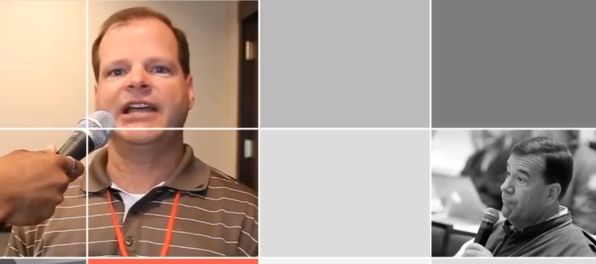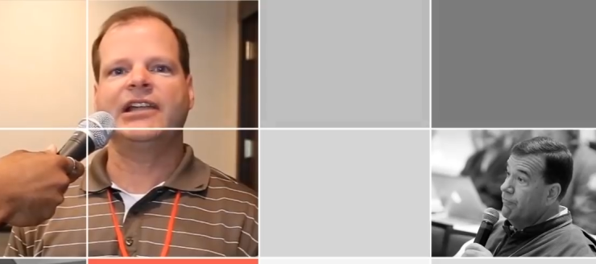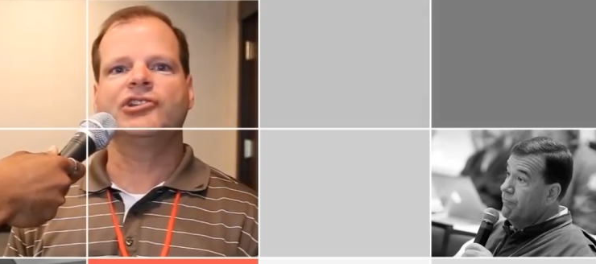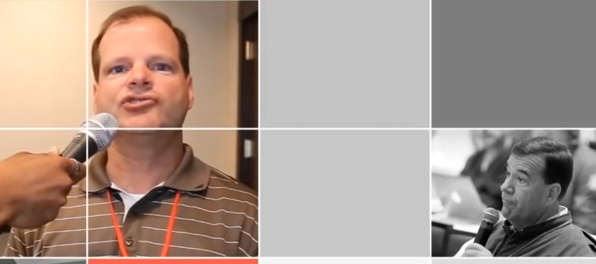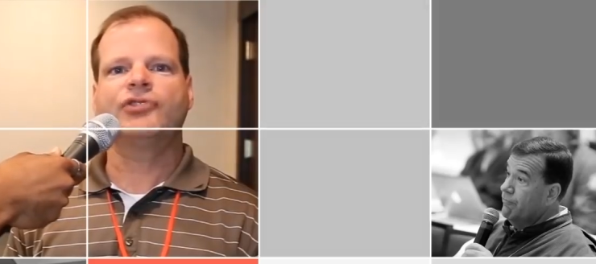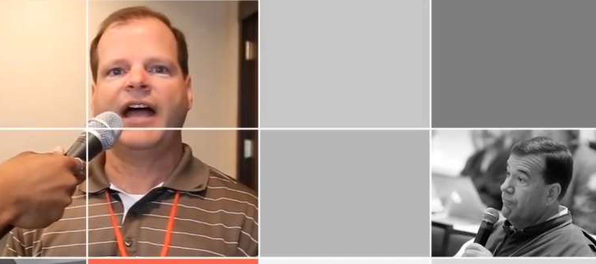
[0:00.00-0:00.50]

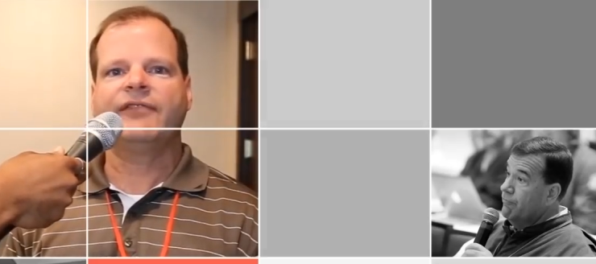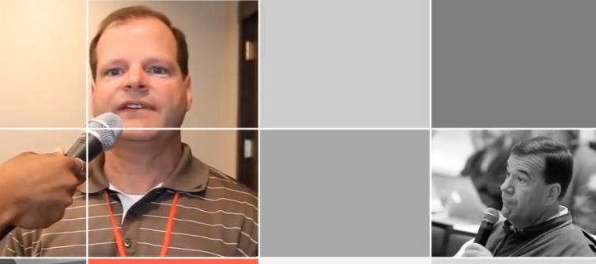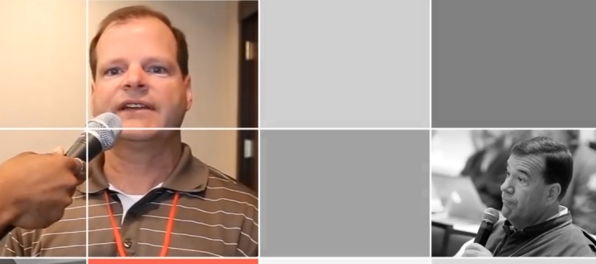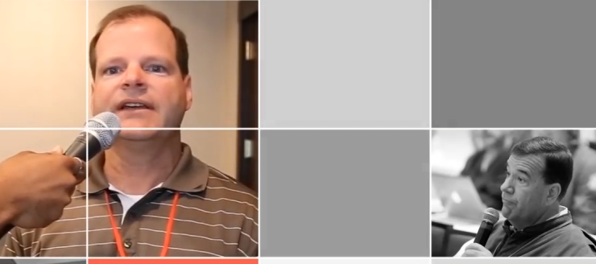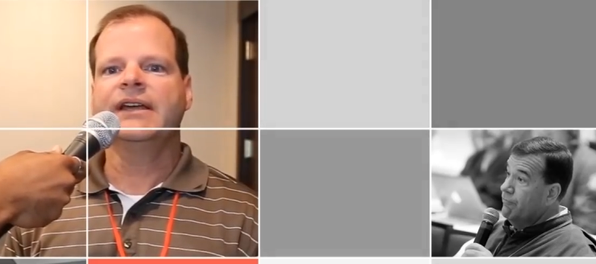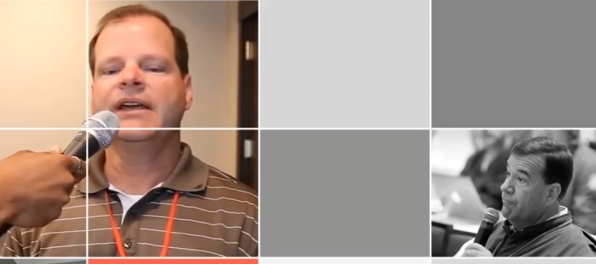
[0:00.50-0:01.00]
Speaker 1: daily
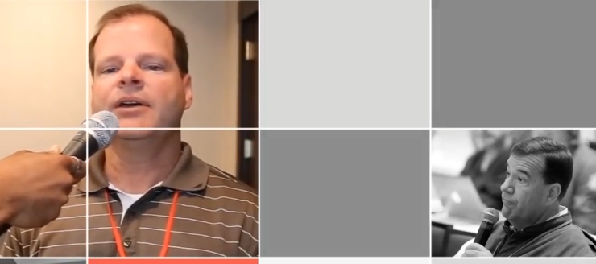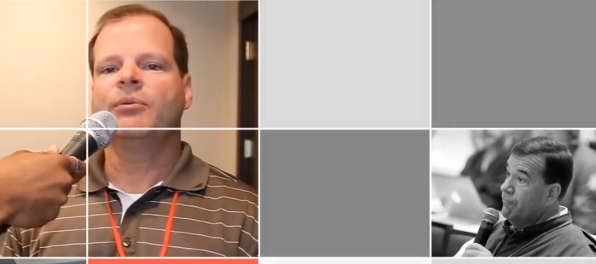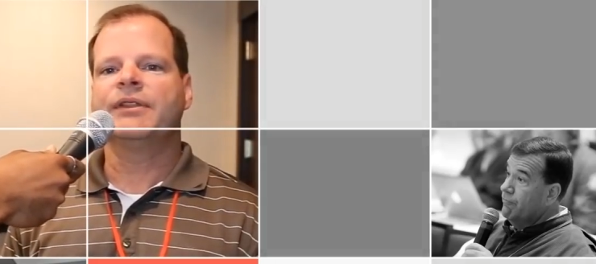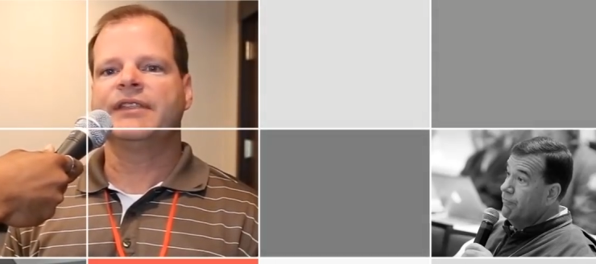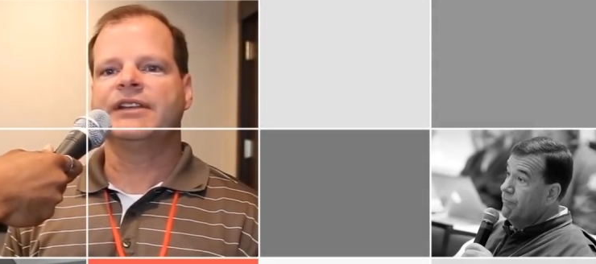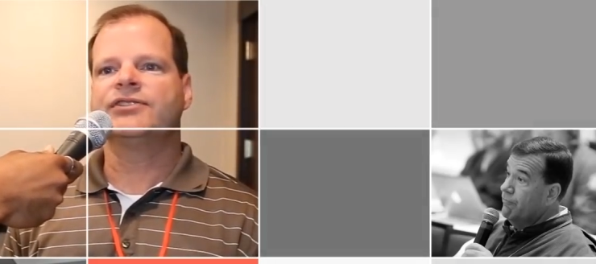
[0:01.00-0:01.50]
traffic
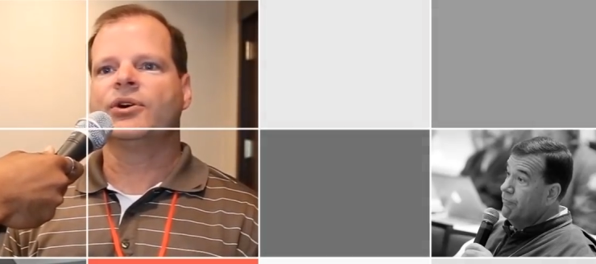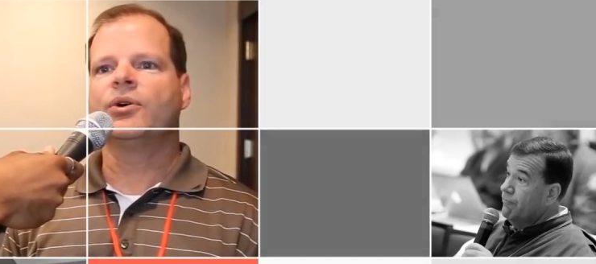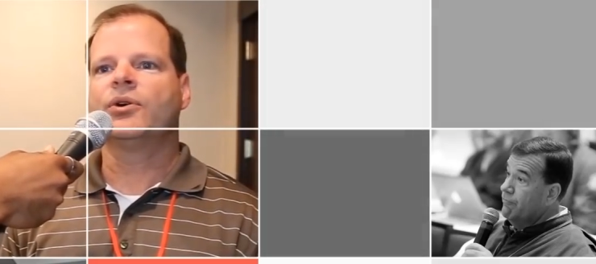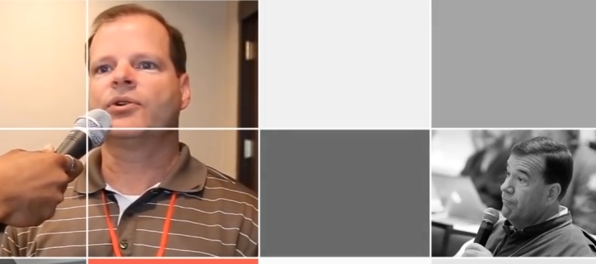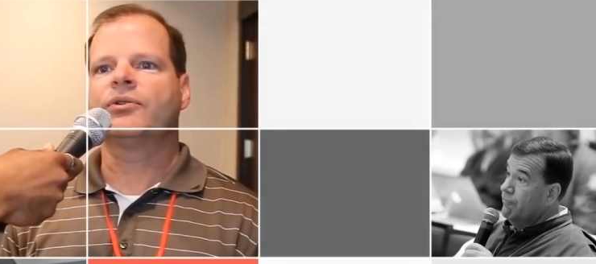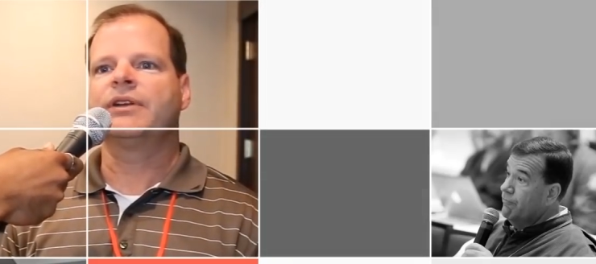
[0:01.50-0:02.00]
within
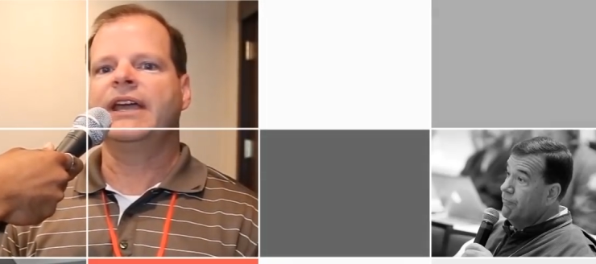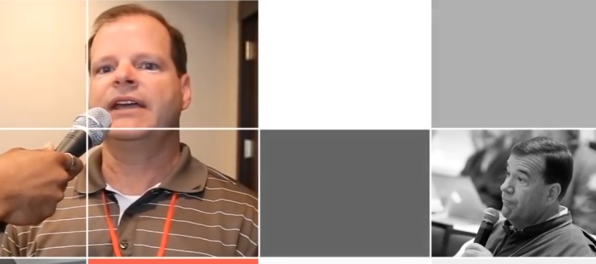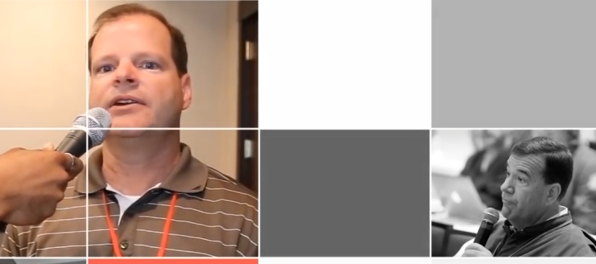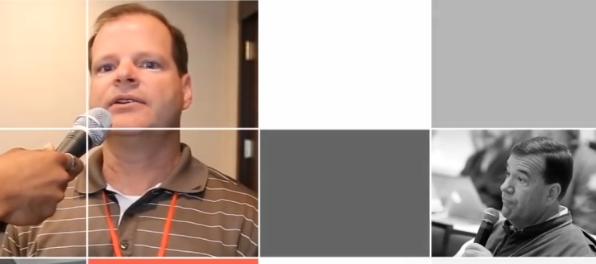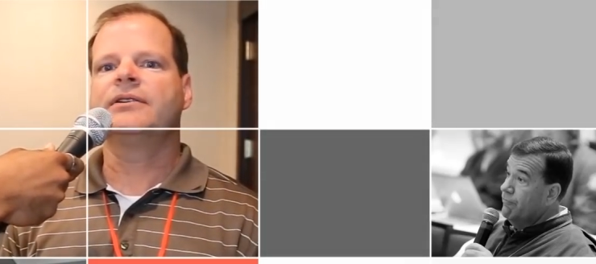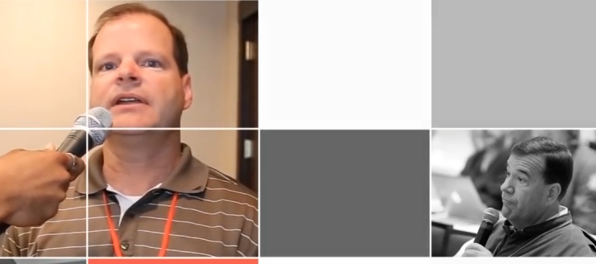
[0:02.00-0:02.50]
Zoho
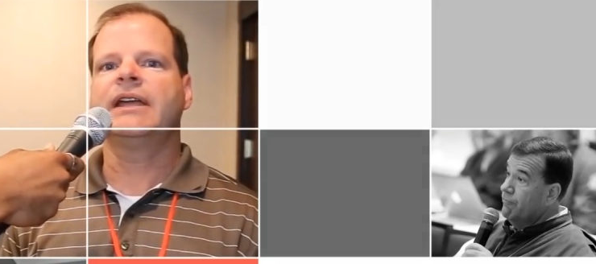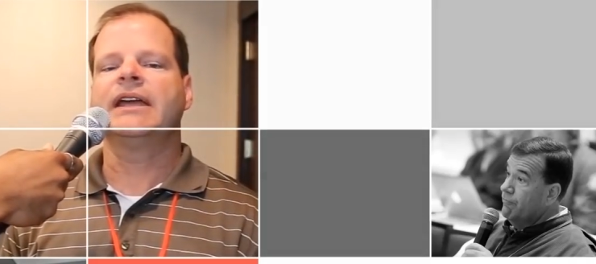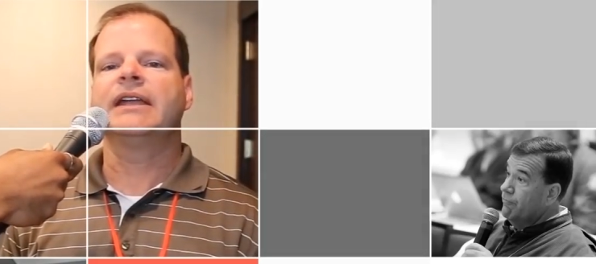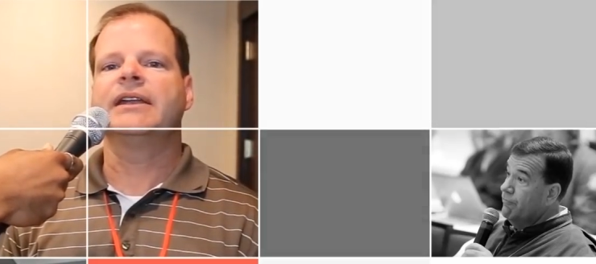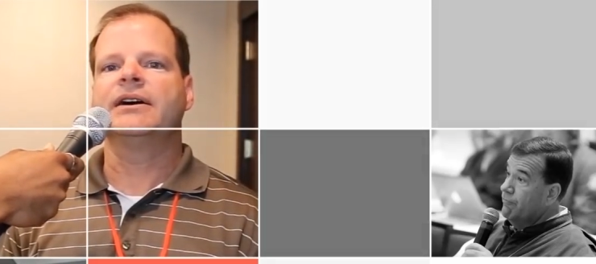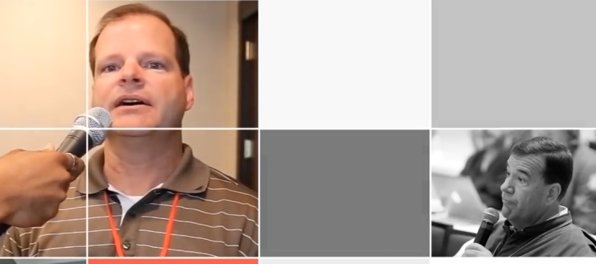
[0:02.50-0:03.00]
Creator,
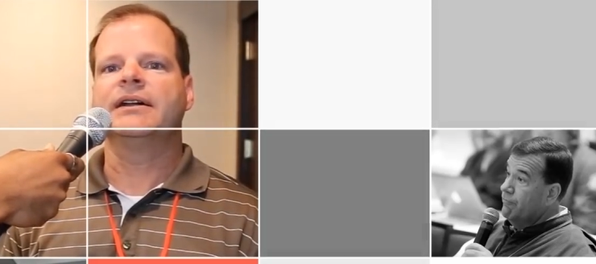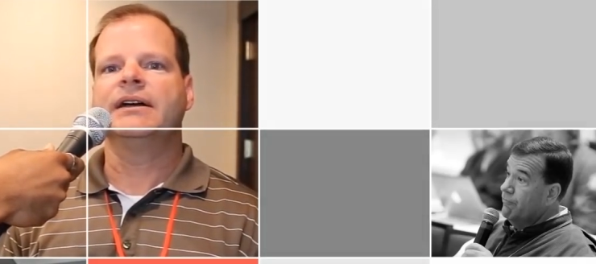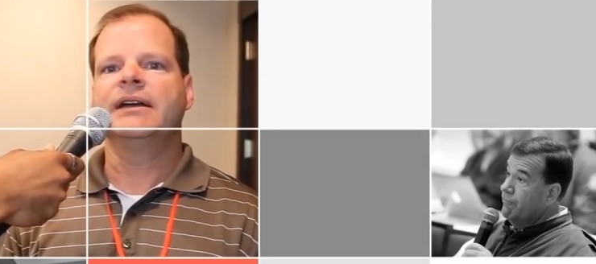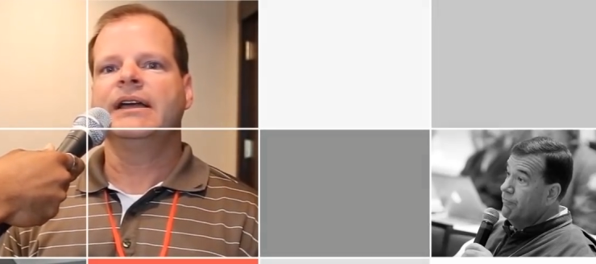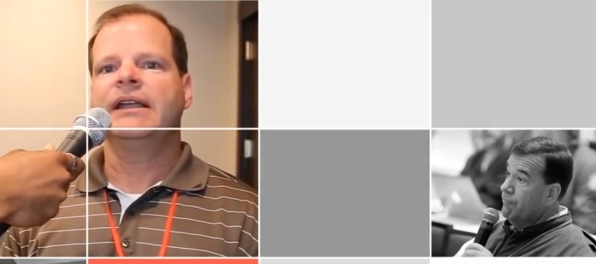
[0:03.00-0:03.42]
and uh,